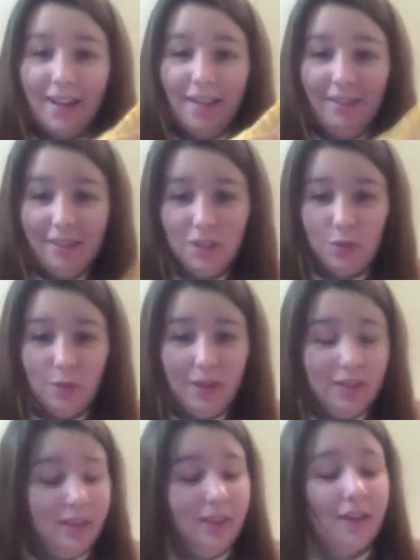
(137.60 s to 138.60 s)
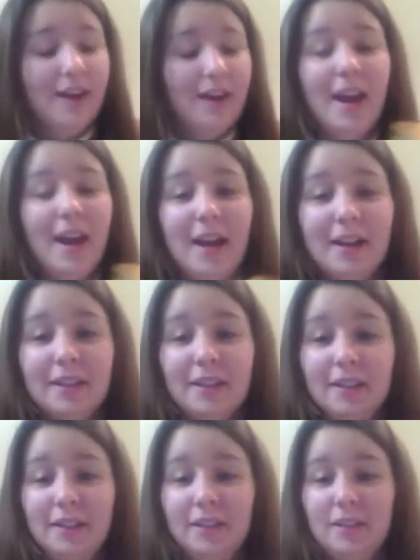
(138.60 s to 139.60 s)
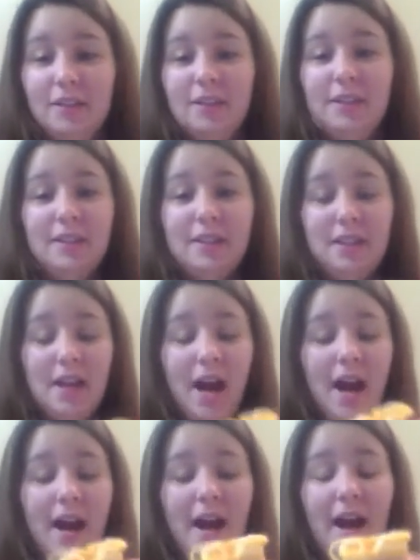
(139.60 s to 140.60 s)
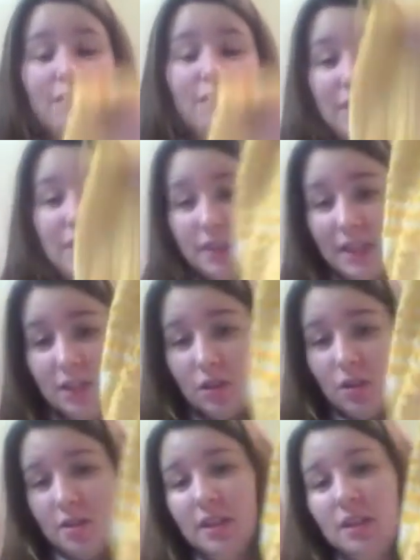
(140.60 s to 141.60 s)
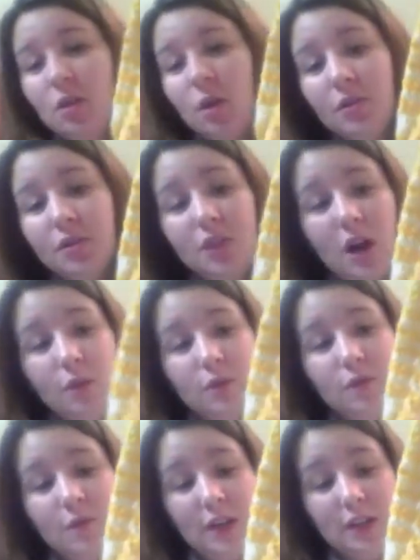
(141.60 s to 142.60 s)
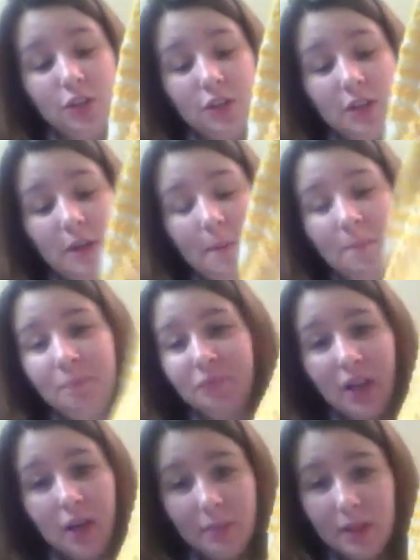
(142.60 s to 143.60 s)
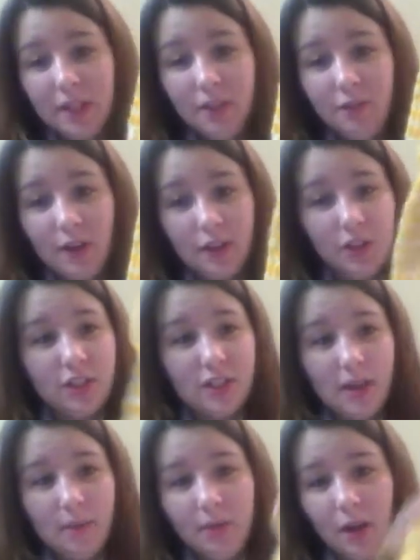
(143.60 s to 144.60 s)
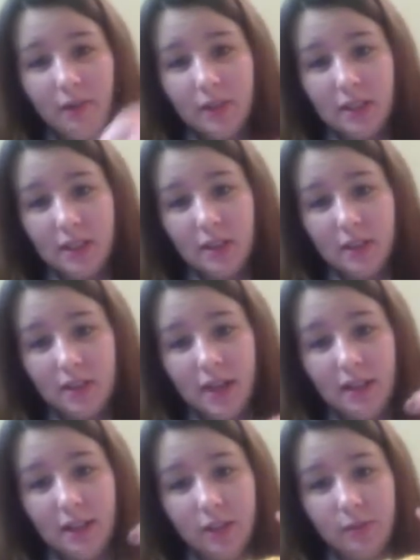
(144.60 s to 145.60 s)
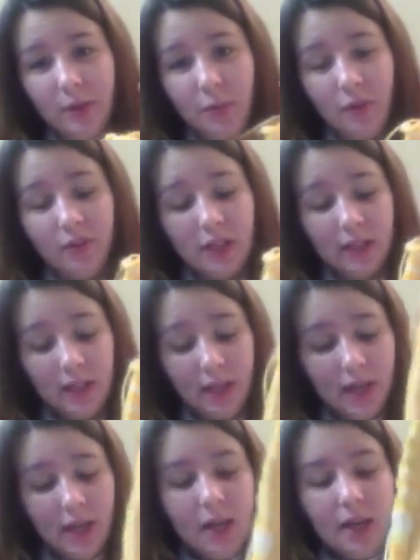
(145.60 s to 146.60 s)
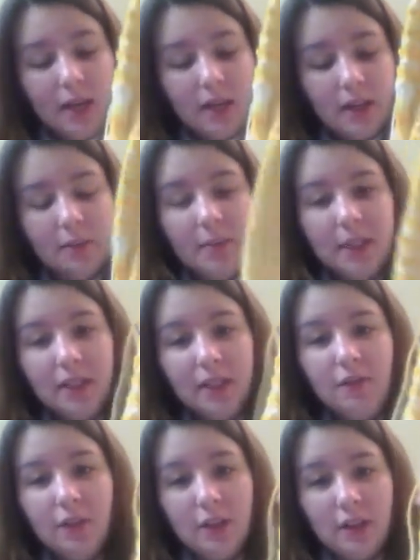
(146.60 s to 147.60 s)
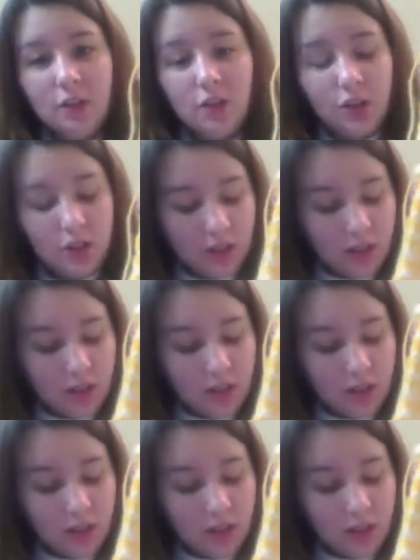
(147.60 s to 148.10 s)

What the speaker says: these were in there, and I have this whole sock was finished. Completely finished, except obviously this end needed to be woven in. Completely finished,